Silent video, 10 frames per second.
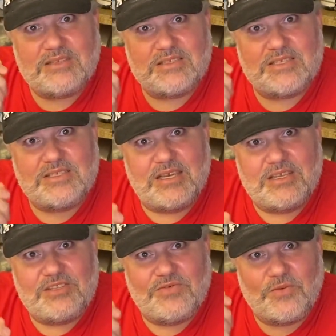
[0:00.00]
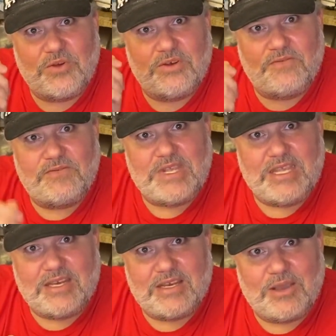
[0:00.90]
studs for your
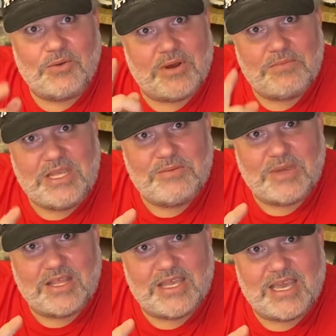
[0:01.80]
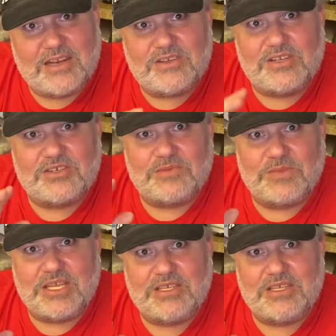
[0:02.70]
feet. Now, what I mean by that is there's some things